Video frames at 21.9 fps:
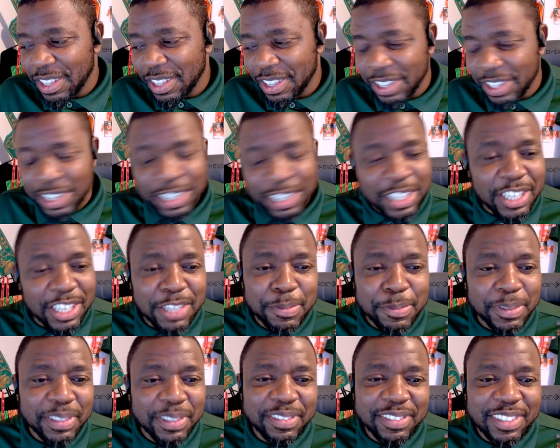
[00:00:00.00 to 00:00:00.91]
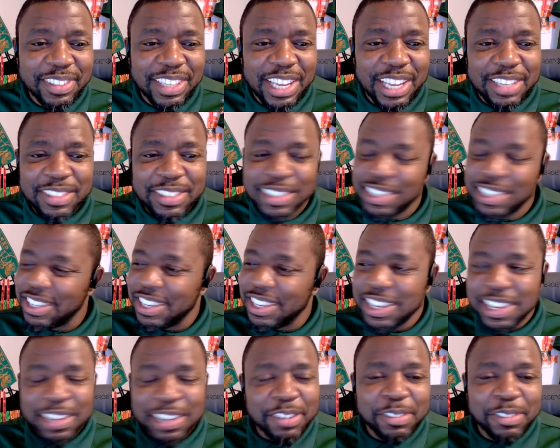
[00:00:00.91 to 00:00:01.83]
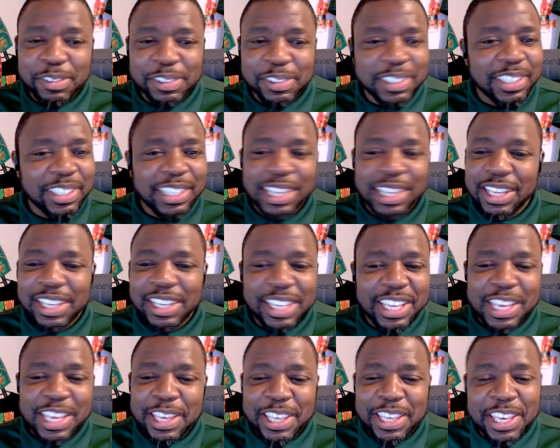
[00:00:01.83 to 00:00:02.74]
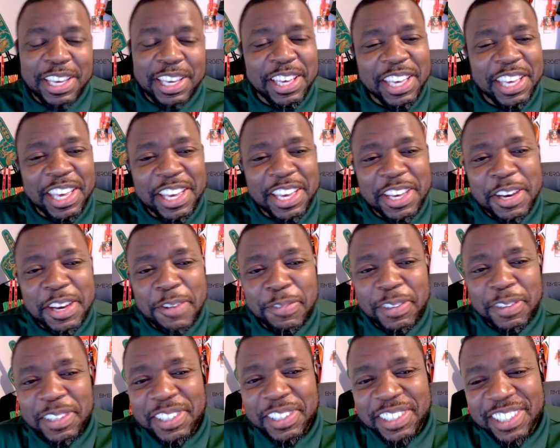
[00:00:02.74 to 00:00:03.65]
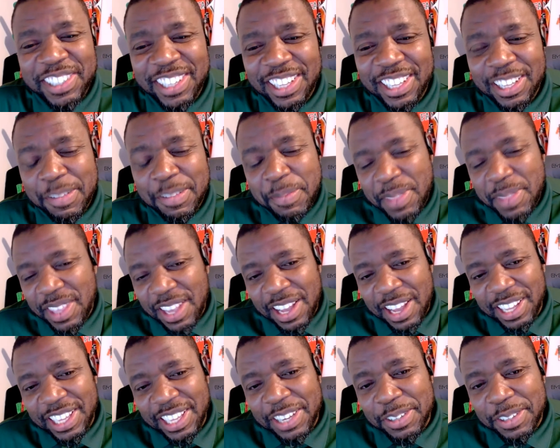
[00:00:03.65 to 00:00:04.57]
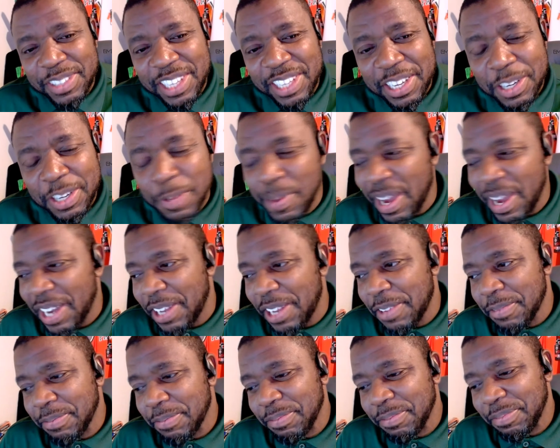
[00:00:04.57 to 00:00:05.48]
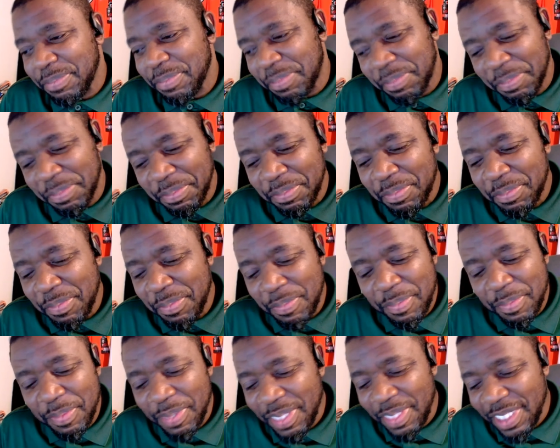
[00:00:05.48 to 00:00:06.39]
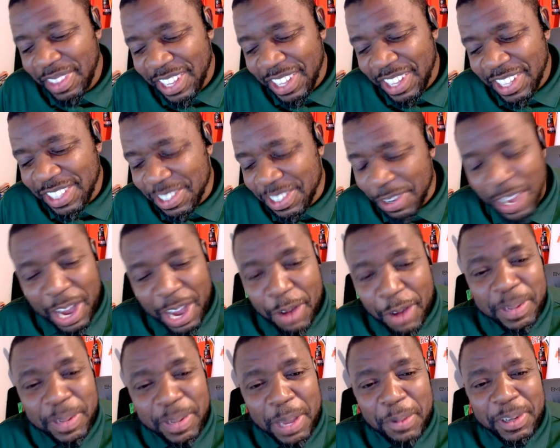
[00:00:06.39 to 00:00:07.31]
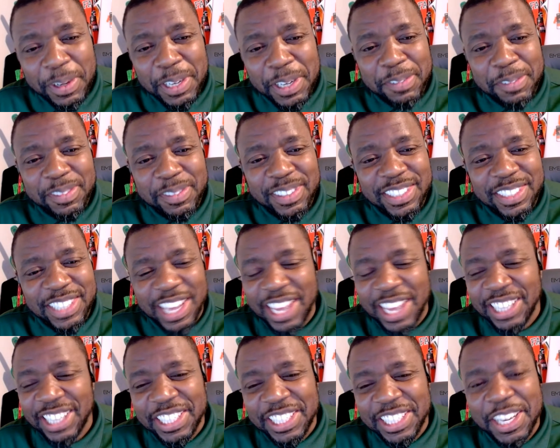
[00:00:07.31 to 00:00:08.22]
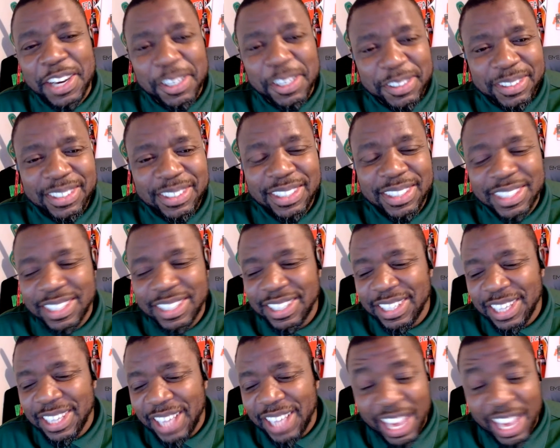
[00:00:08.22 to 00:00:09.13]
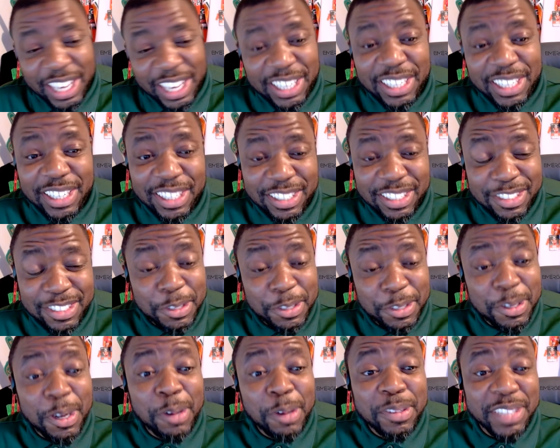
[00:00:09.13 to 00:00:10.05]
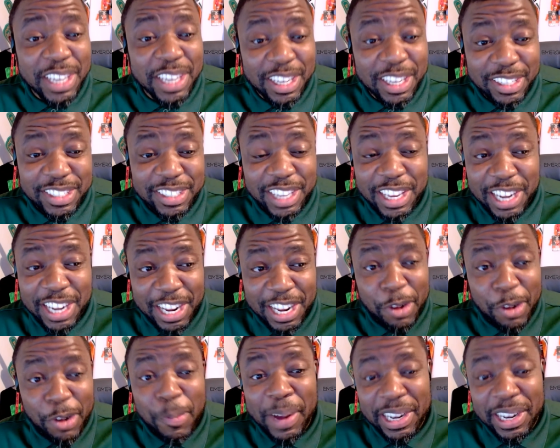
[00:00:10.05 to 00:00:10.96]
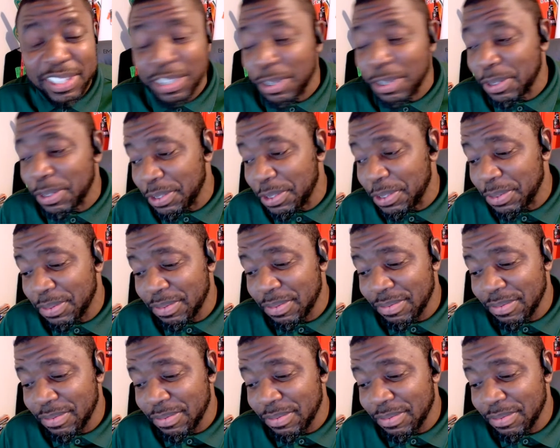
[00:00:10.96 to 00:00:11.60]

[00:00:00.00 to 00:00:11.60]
Her husband, that's he good for, y'all ain't gonna tell nobody. So I don't play with him. Stanley, no. Hey, cuz, so you don't say that. Nobody told you.